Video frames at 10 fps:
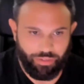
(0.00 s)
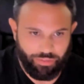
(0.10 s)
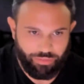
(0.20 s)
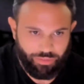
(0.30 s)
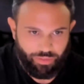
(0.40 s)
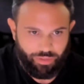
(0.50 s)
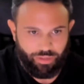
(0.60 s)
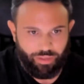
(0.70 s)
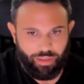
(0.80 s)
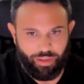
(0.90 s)
is
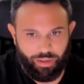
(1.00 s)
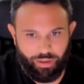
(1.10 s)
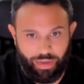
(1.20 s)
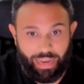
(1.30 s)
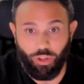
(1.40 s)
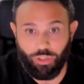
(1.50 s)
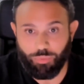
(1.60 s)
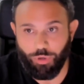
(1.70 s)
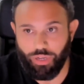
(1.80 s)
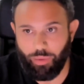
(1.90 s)
a
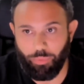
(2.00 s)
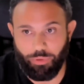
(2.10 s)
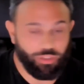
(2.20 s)
lot more capable.